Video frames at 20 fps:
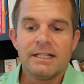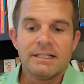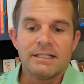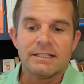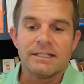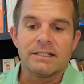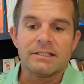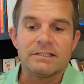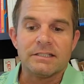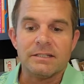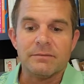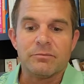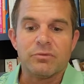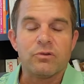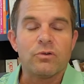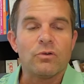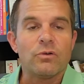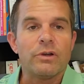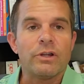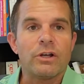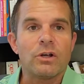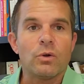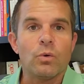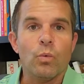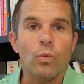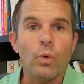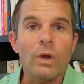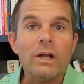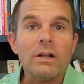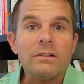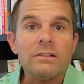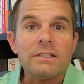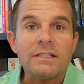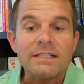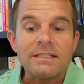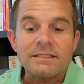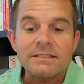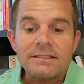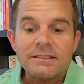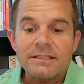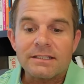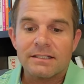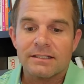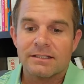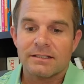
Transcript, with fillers: There's the employer wellness